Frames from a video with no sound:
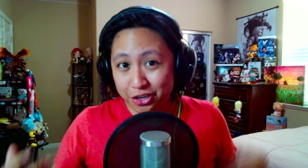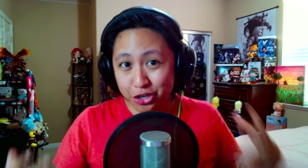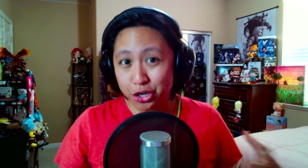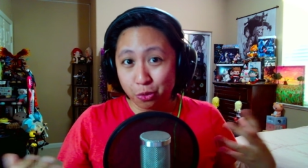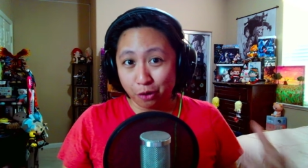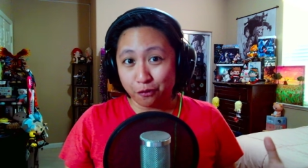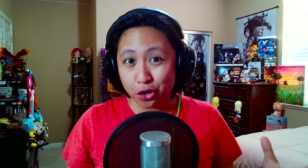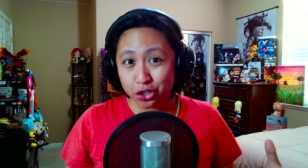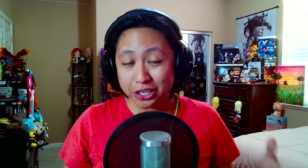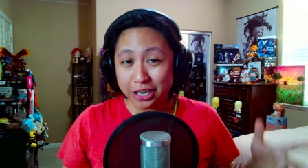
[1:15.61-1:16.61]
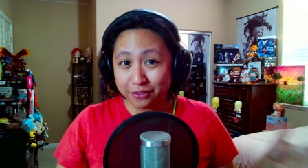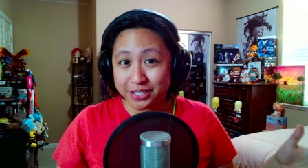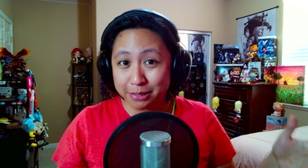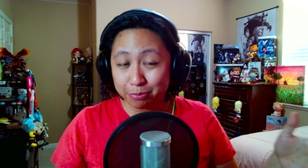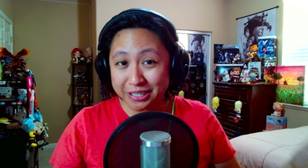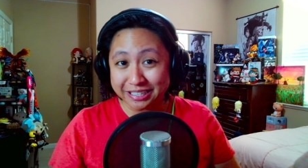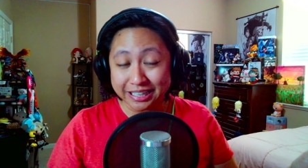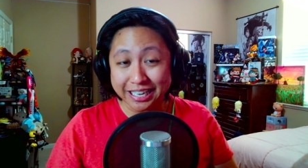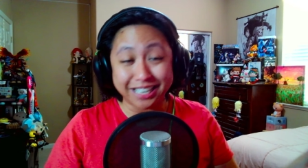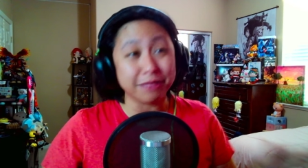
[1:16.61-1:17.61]
newer version of Simple and
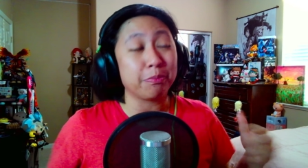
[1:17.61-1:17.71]
Clean,